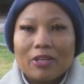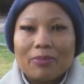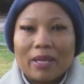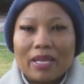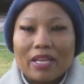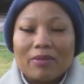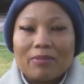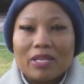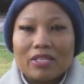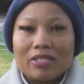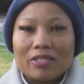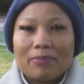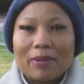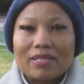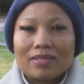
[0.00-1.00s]
My name
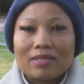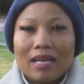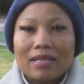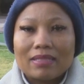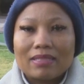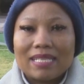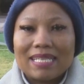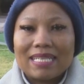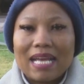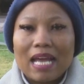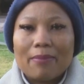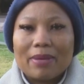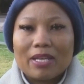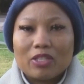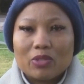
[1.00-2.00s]
is Pastor Gili
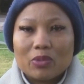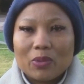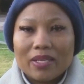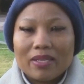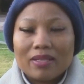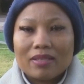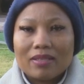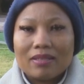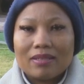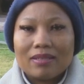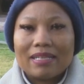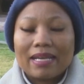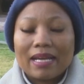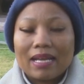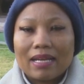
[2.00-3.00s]
Abetwi
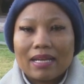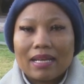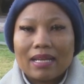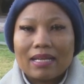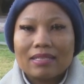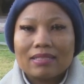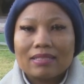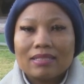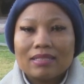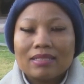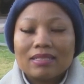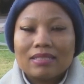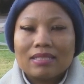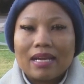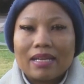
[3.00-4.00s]
Likalakala.
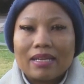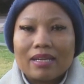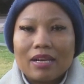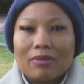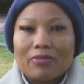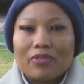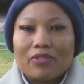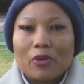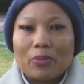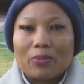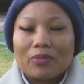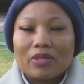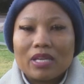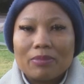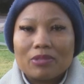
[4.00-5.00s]
I come
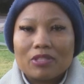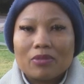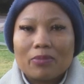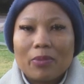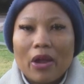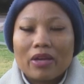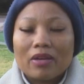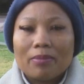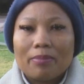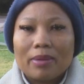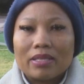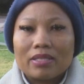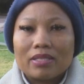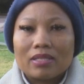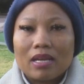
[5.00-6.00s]
from Kempton Park,
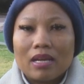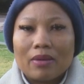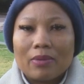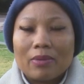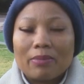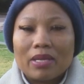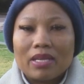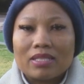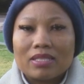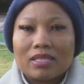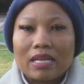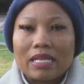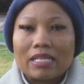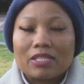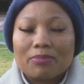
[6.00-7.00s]
but our
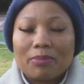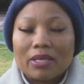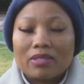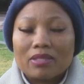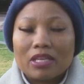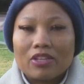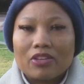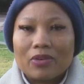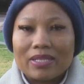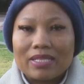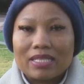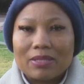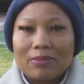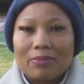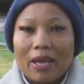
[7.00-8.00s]
ministry is based in
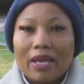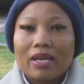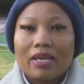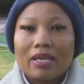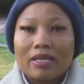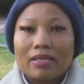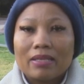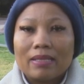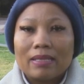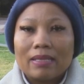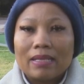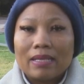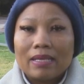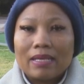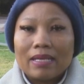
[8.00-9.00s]
Rustenburg.
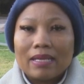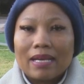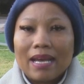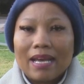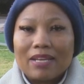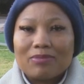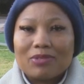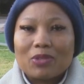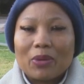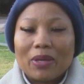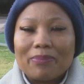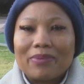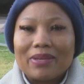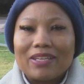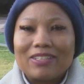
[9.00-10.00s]
I am so
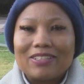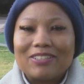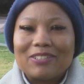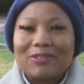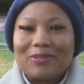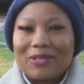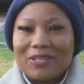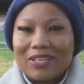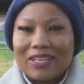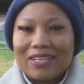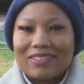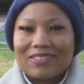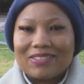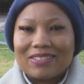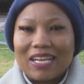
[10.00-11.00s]
happy to be
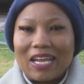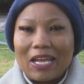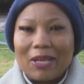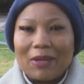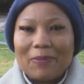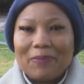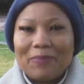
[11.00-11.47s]
here today.